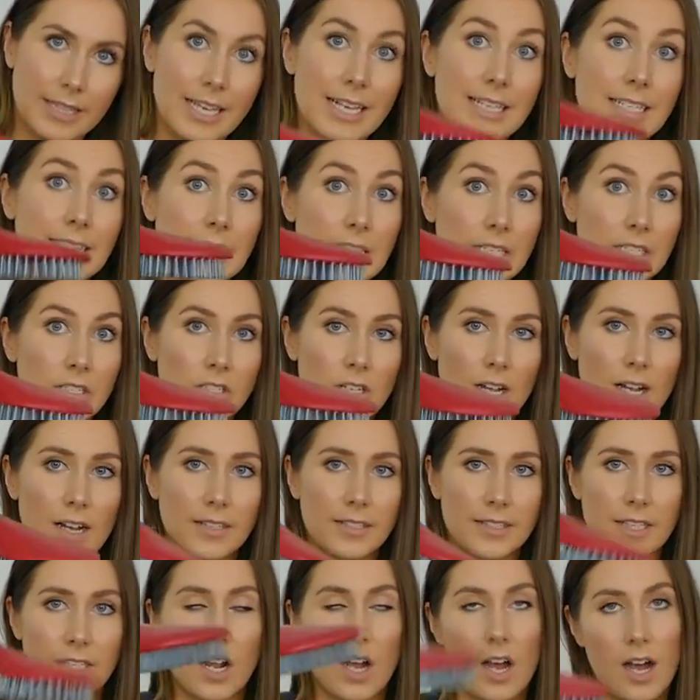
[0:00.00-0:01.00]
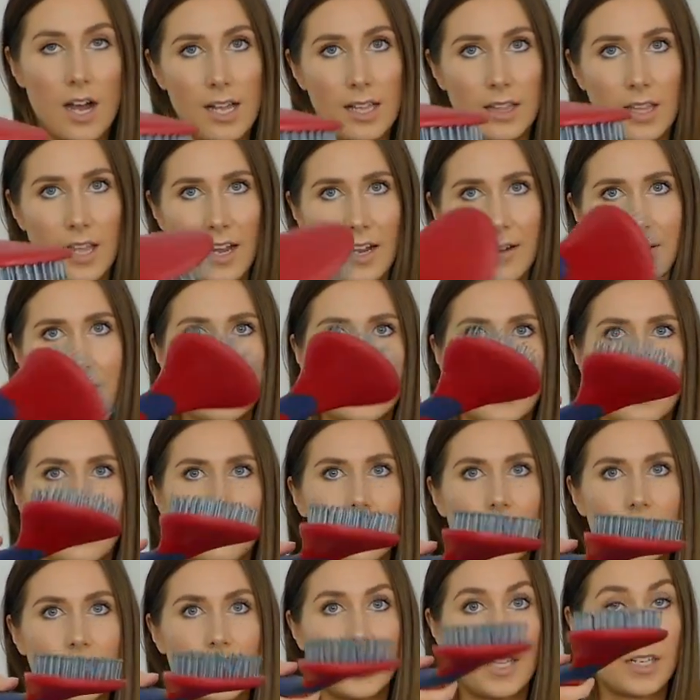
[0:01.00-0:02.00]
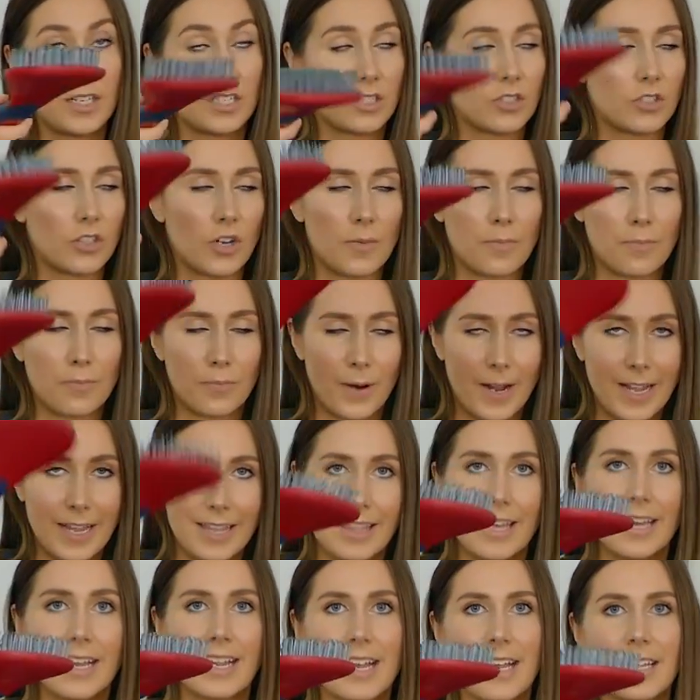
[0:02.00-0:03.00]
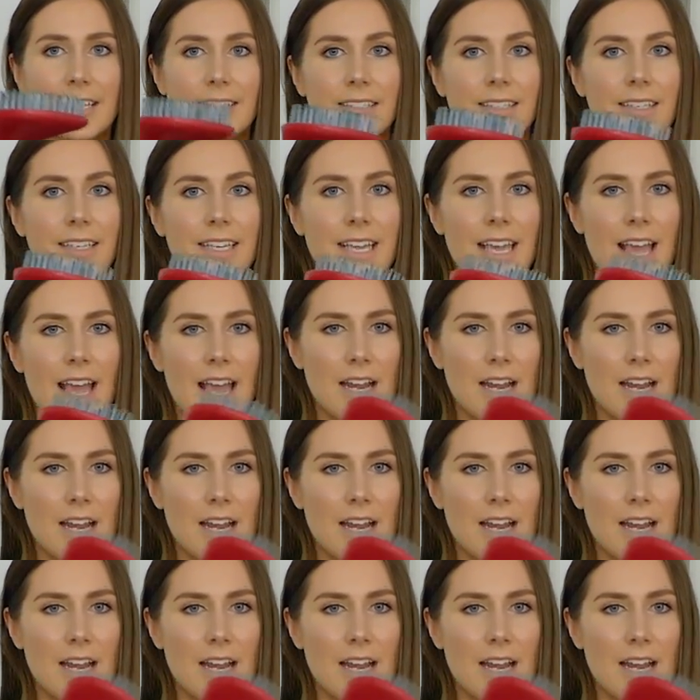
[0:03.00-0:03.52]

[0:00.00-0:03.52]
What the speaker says: these are the styles that I like because I find that they just don't break that easily.